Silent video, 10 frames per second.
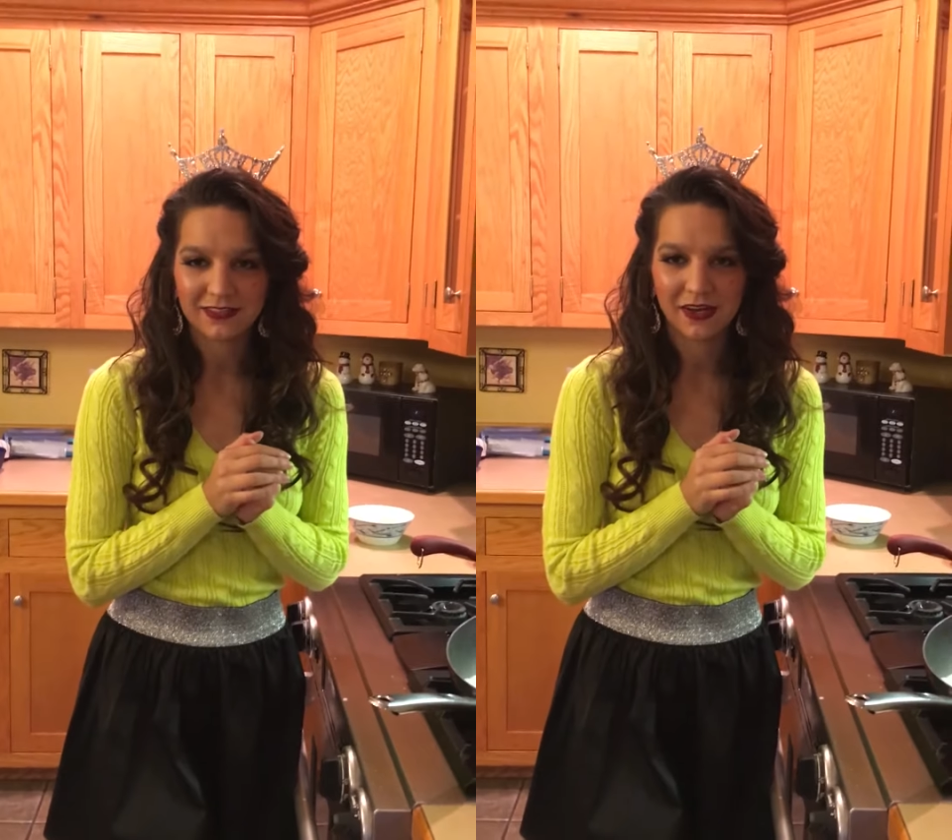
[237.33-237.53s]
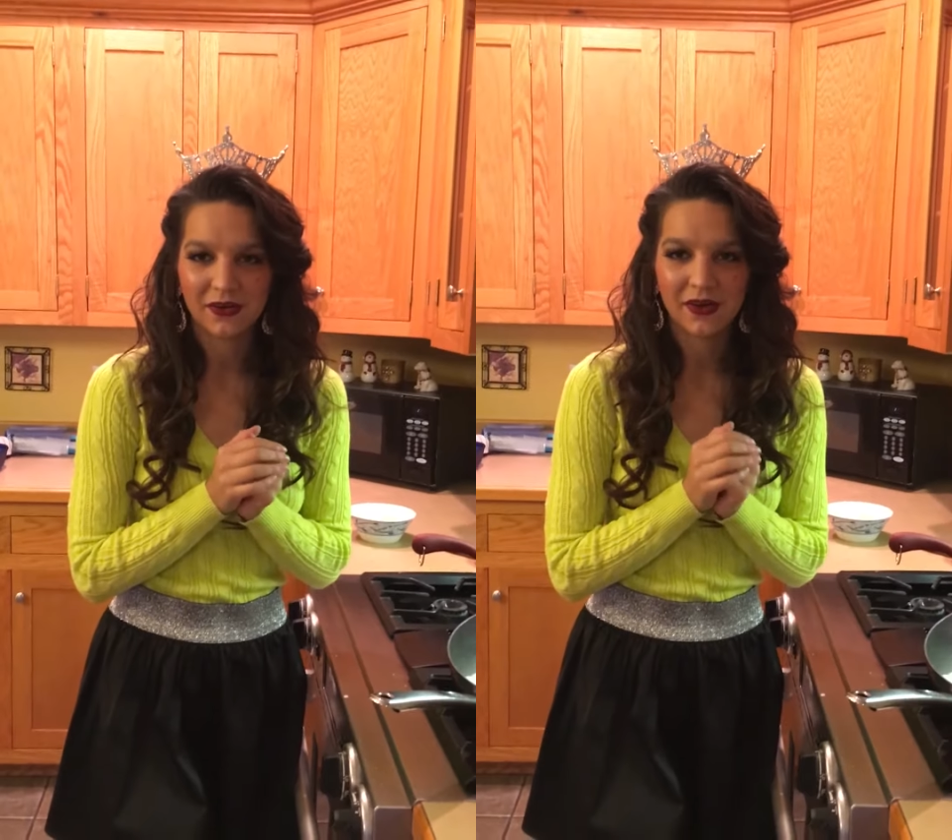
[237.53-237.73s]

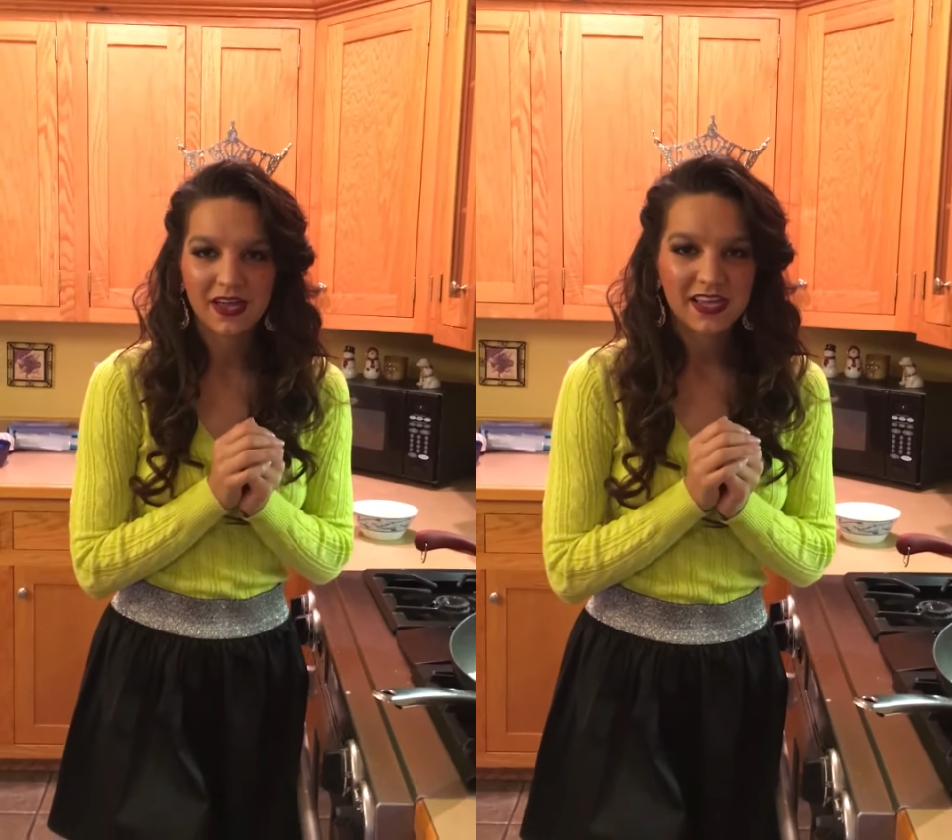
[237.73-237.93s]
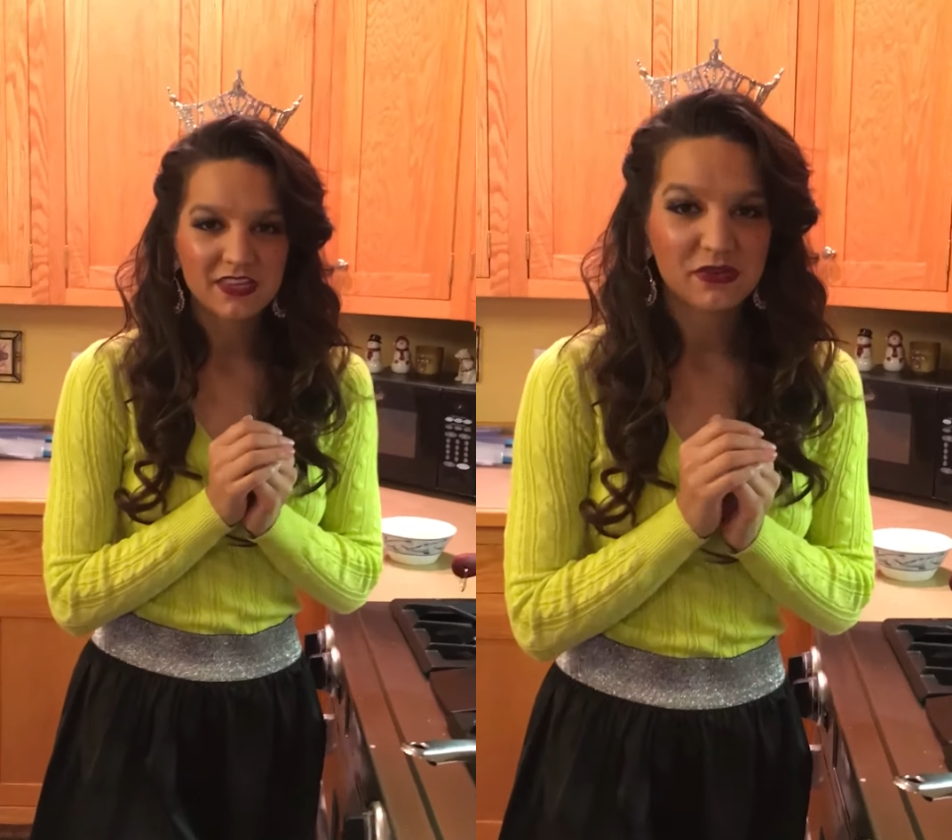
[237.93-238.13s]
So
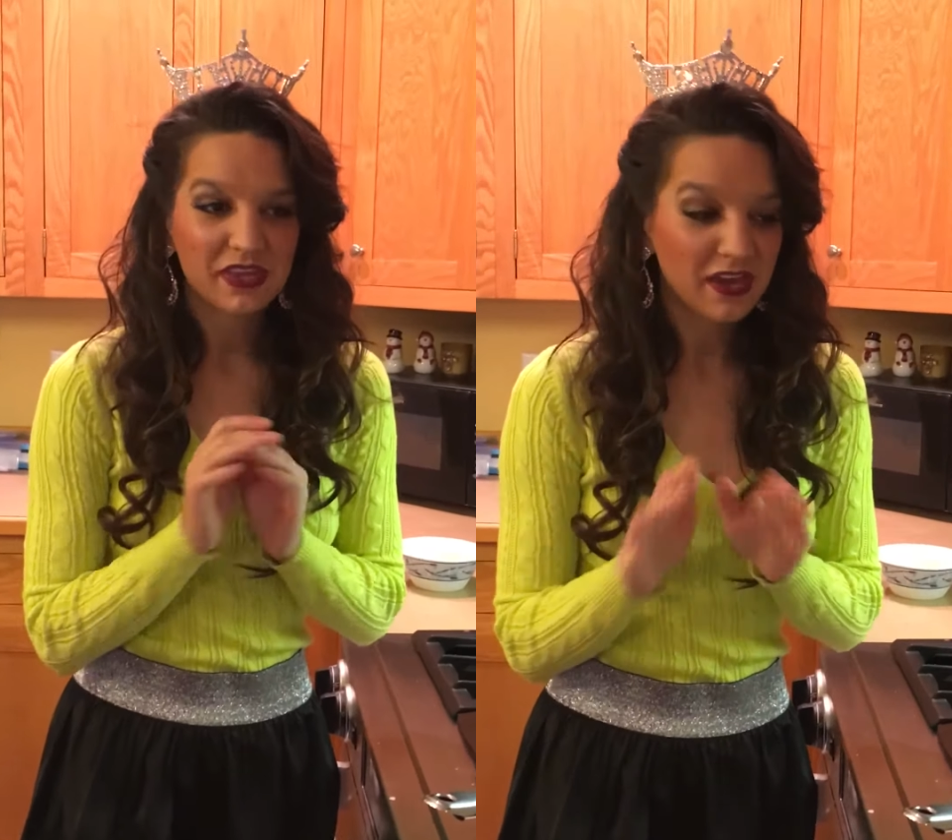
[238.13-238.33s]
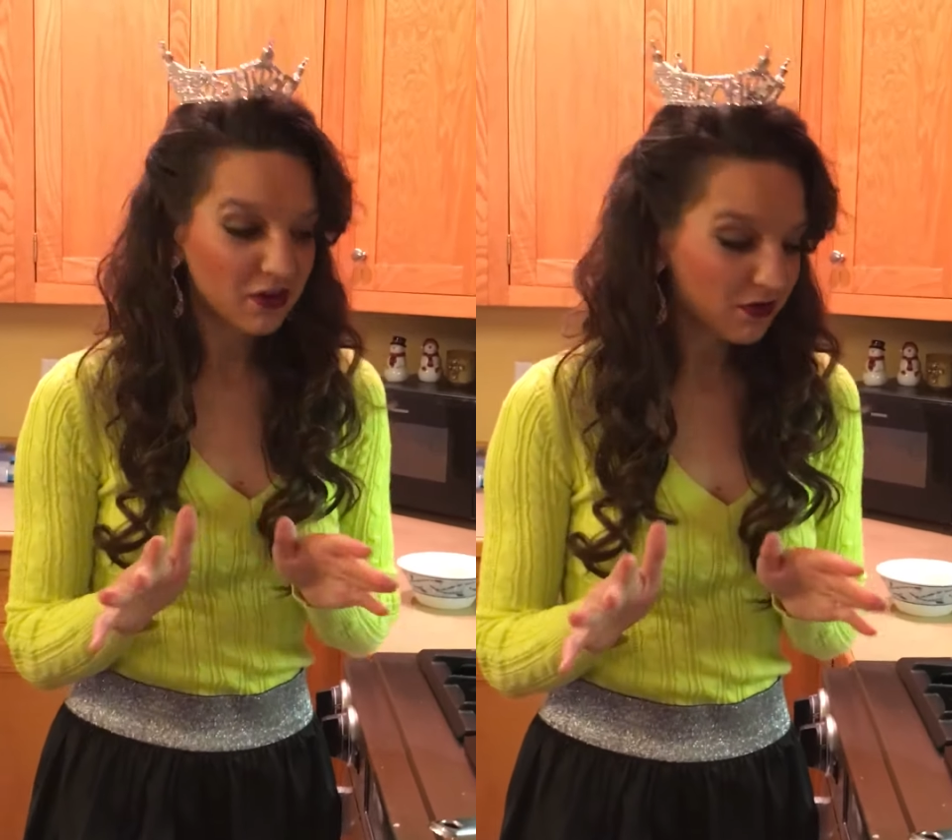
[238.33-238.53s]
you
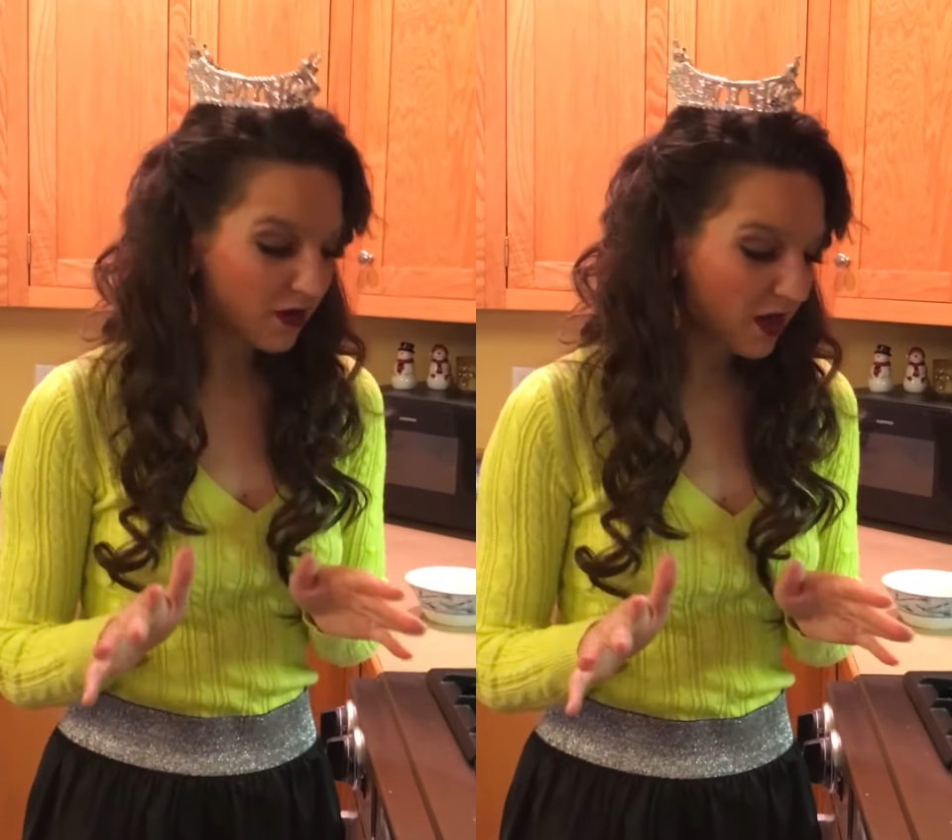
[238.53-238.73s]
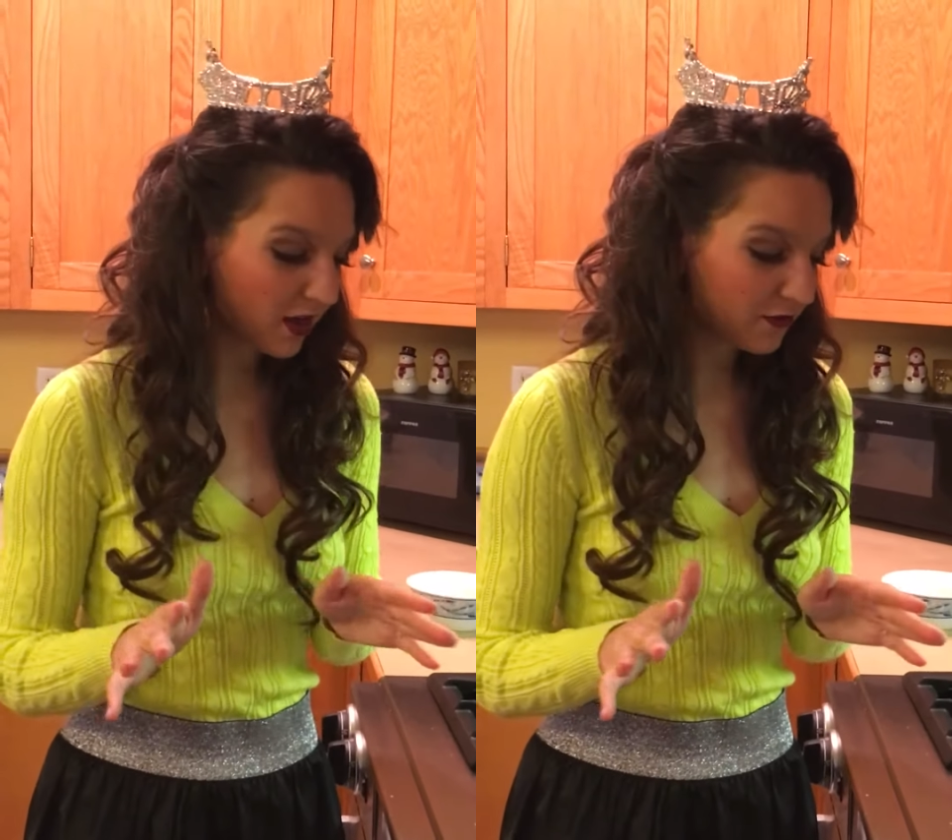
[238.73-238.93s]
can't go
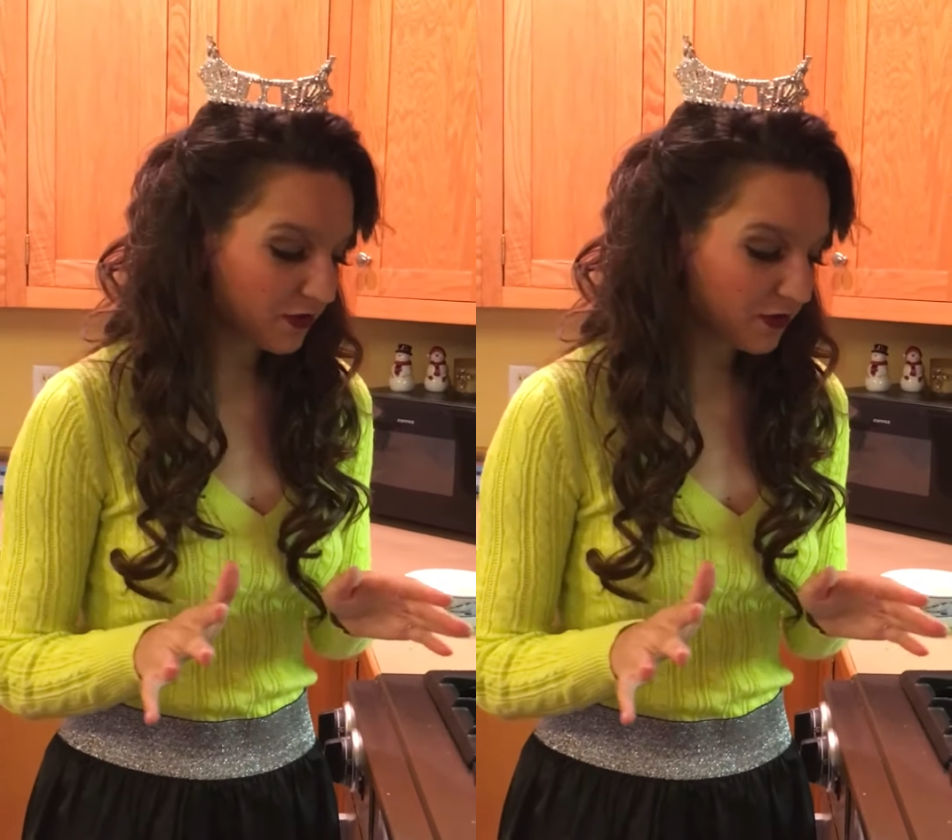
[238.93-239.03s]
wrong if